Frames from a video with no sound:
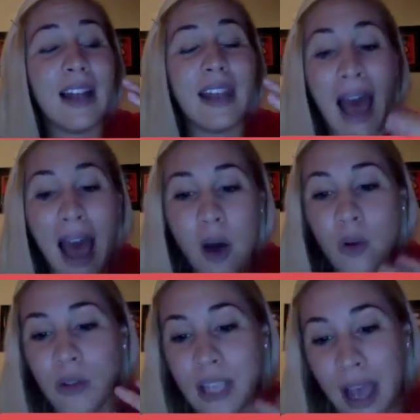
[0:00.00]

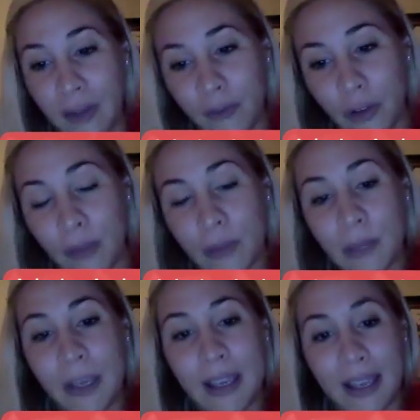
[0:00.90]
allow time for them
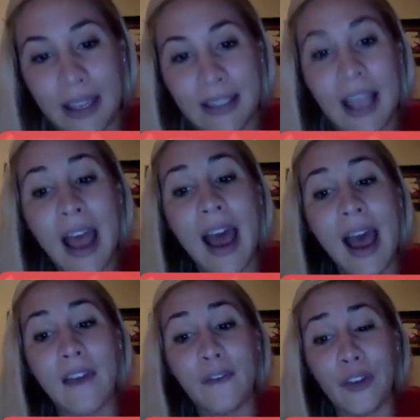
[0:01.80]
to be kids,
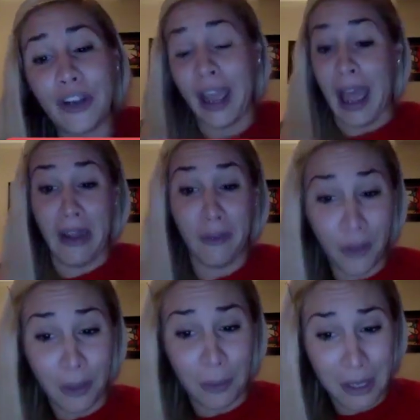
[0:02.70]
have fun. And if
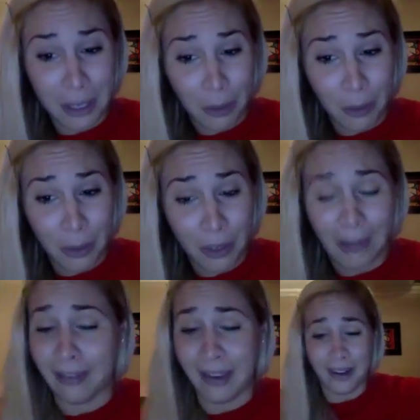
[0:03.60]
it could be therapeutic